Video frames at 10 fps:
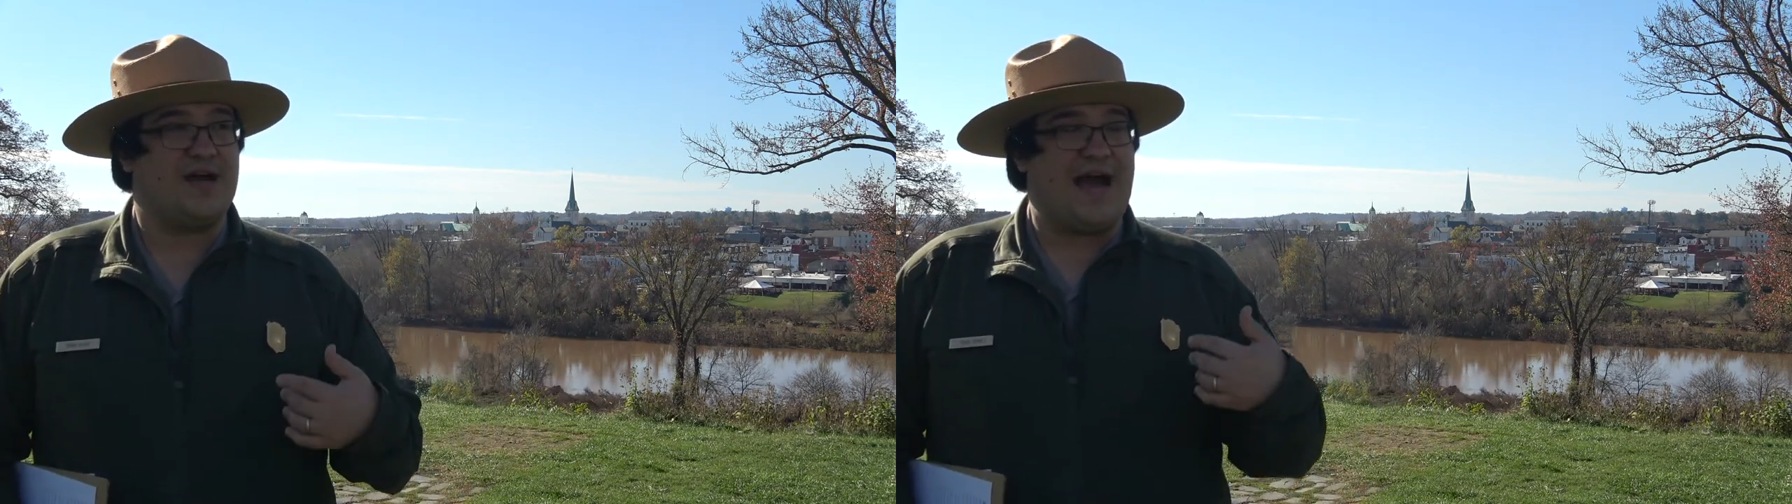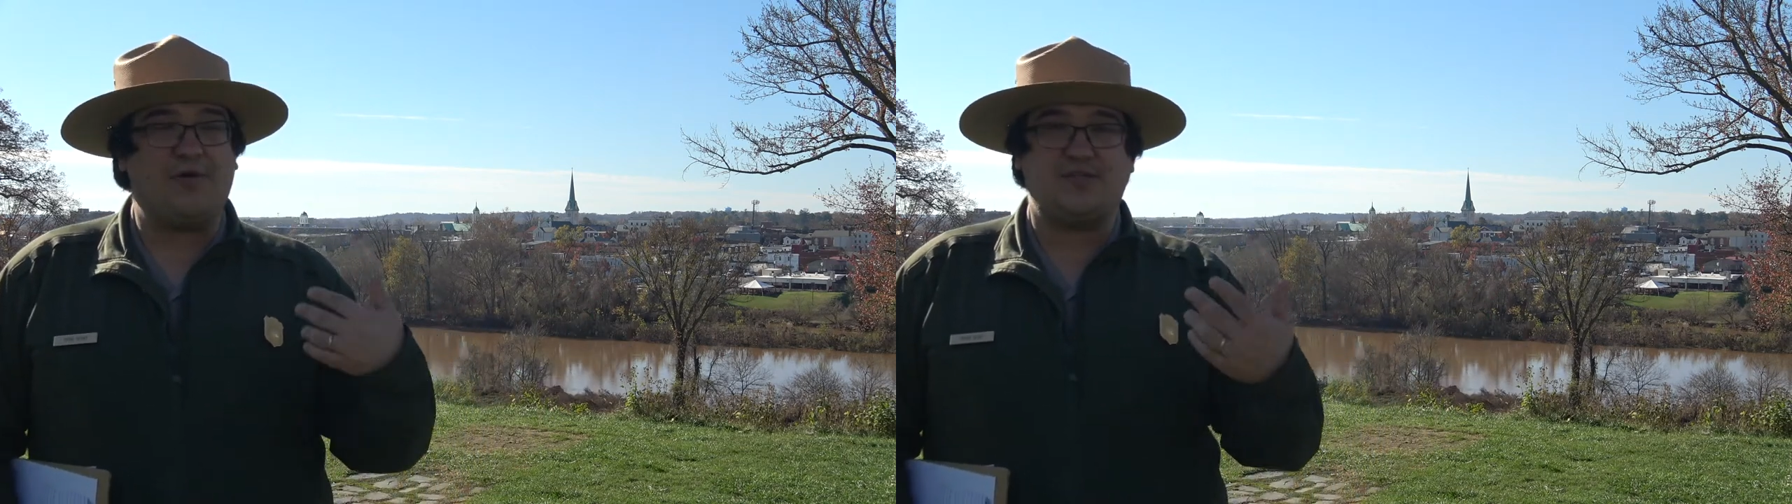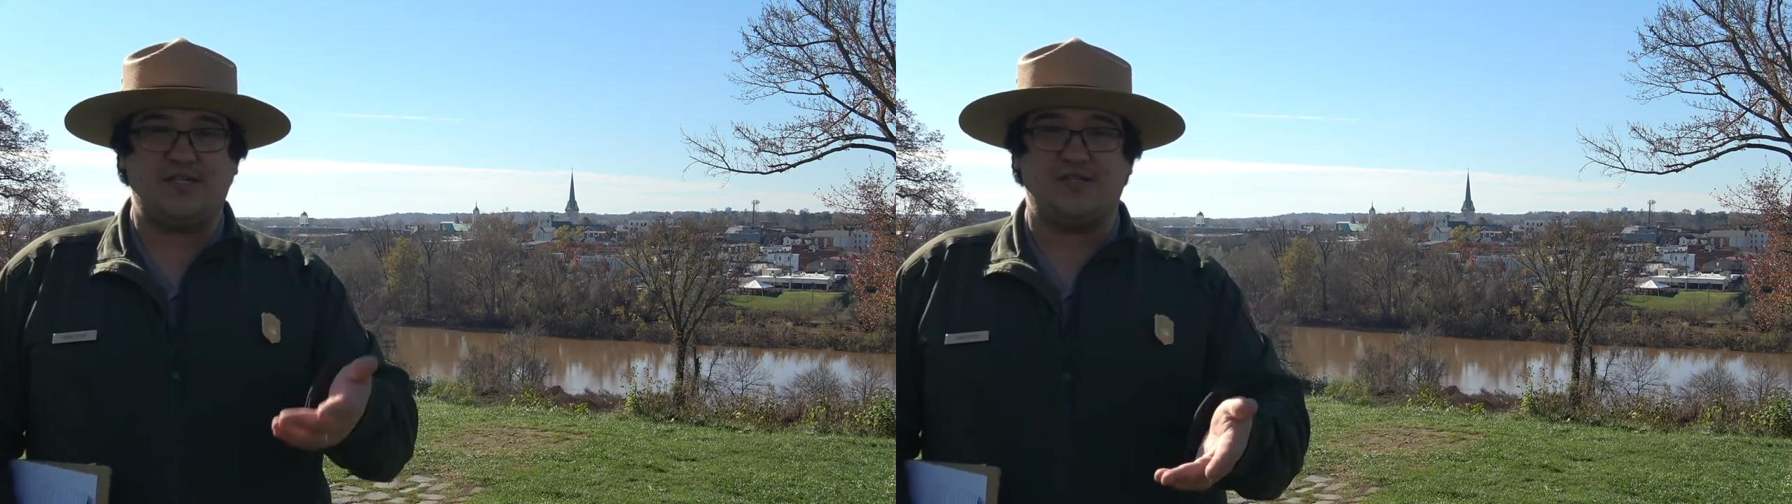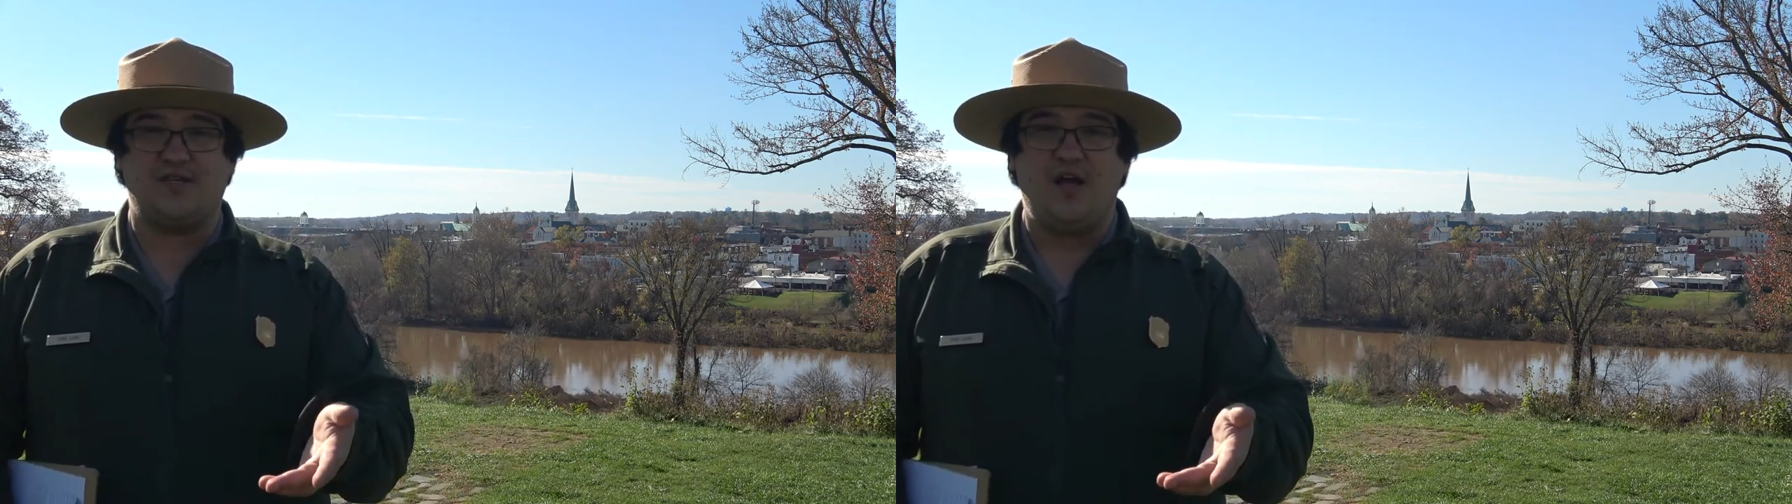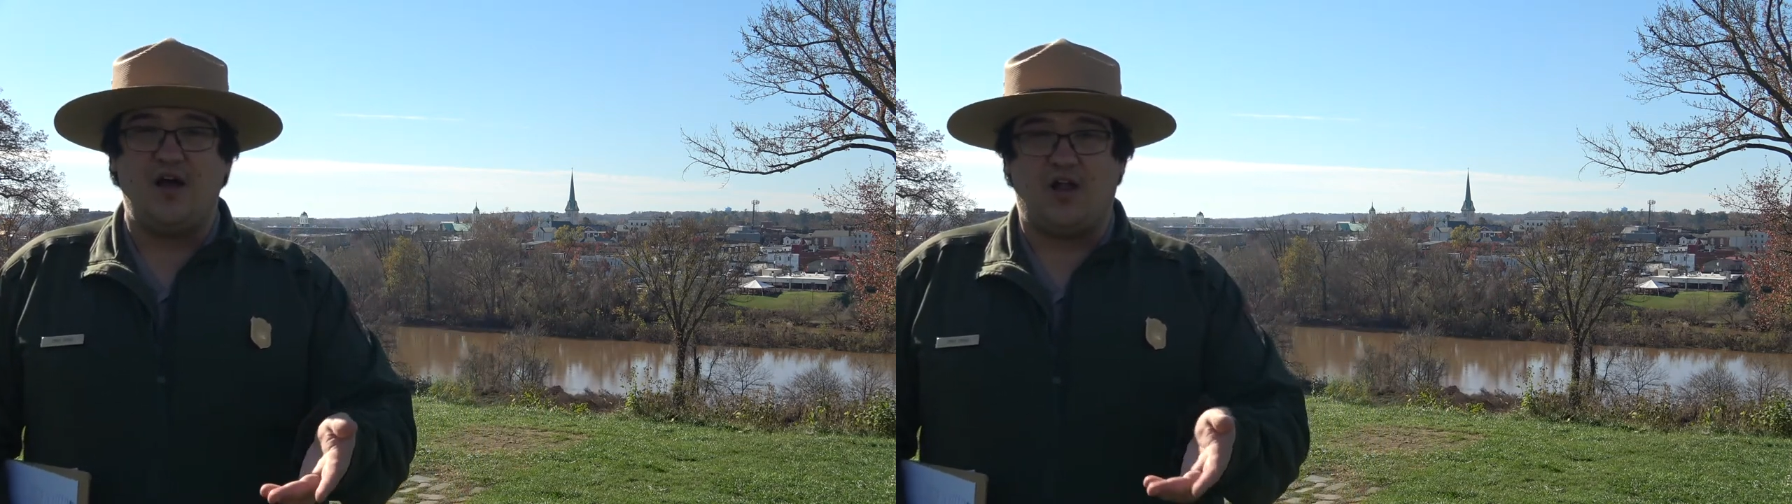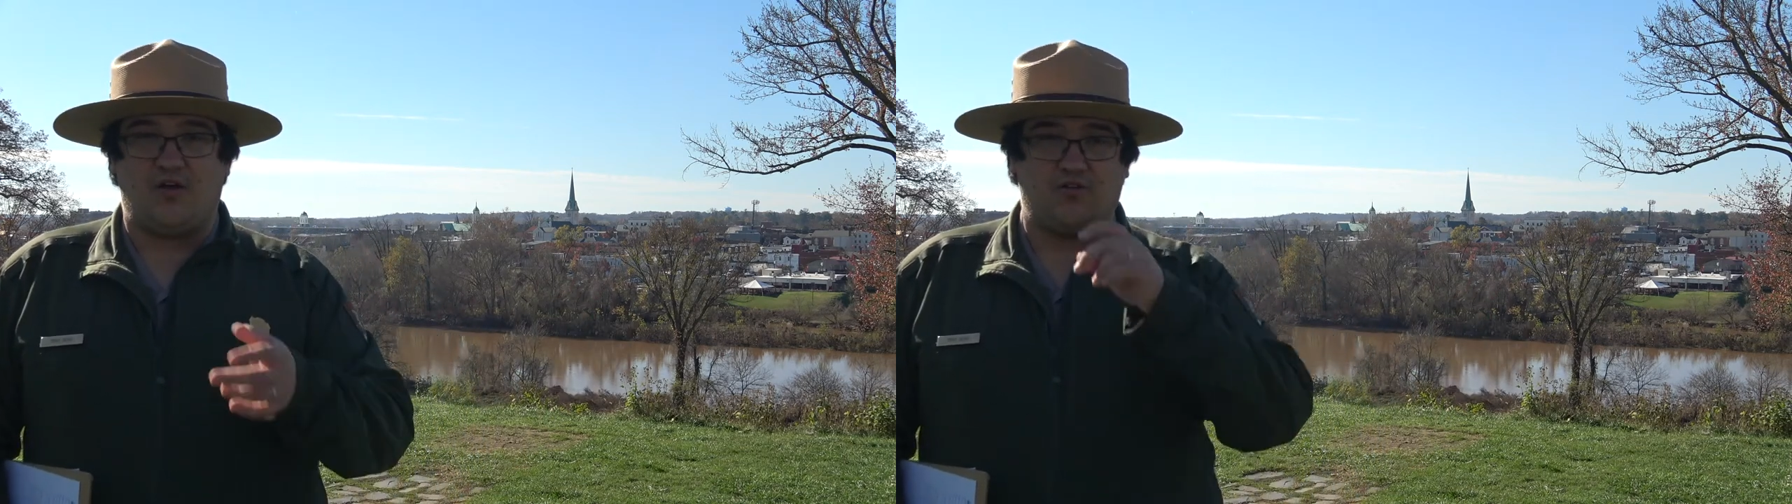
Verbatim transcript: Houses along